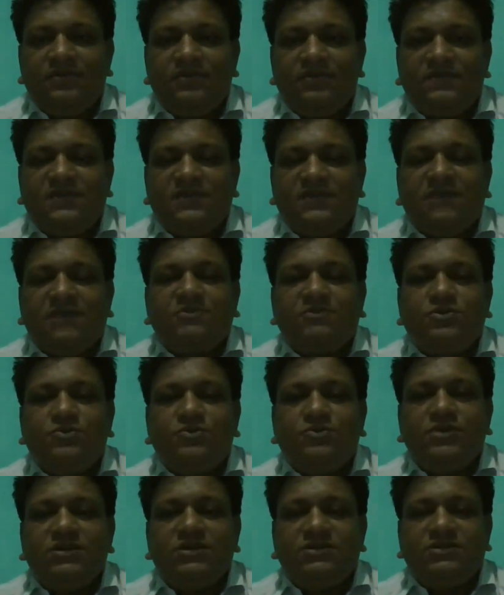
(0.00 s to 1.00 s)
some
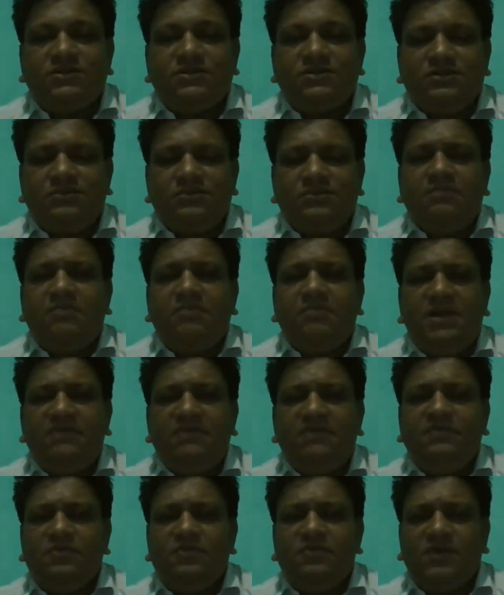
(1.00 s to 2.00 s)
students, very
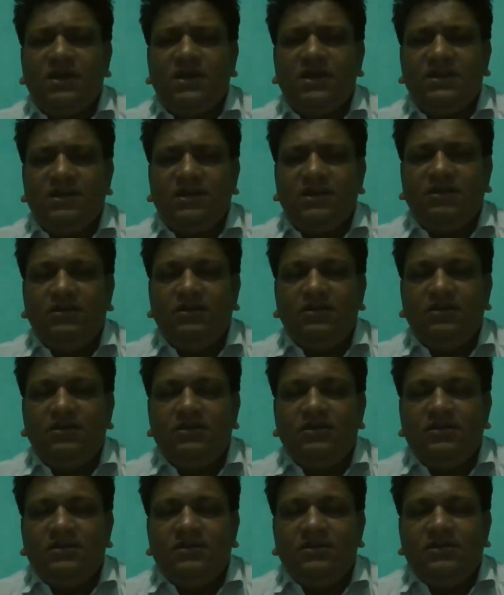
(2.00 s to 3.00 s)
few I think,
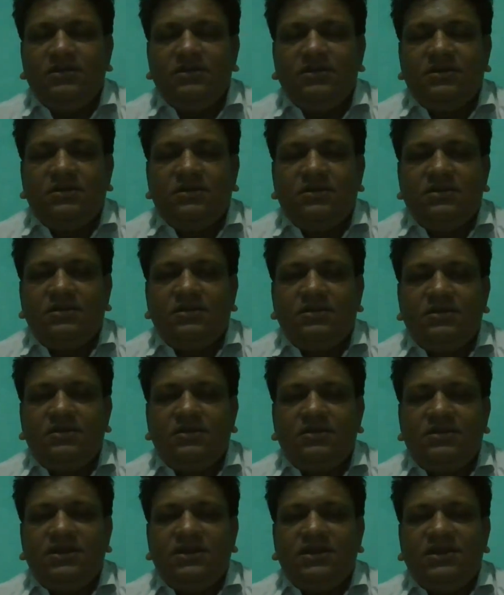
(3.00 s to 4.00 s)

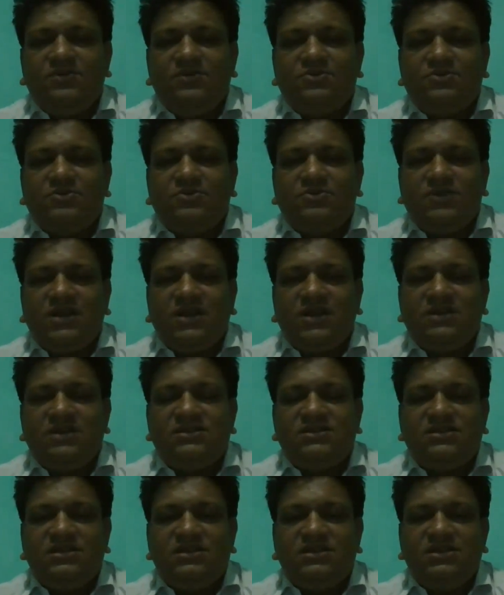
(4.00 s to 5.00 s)
they used to write
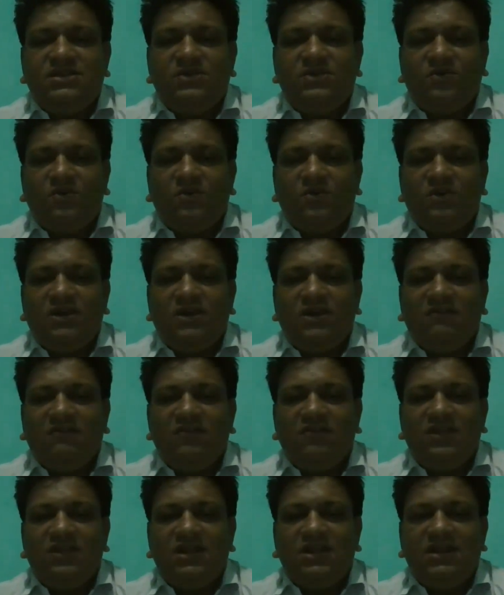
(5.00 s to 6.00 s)

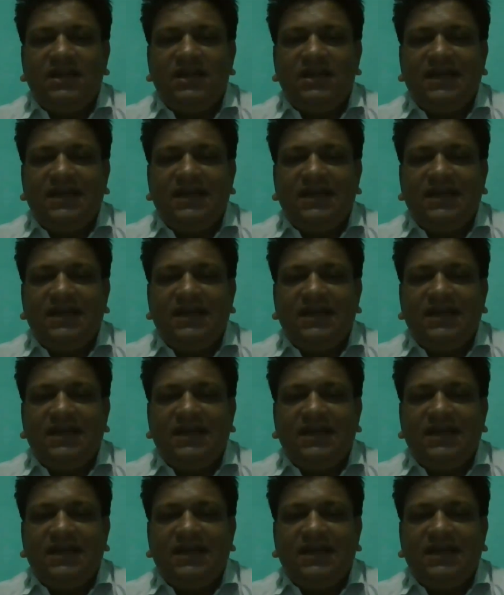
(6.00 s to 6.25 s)
COLLAGE,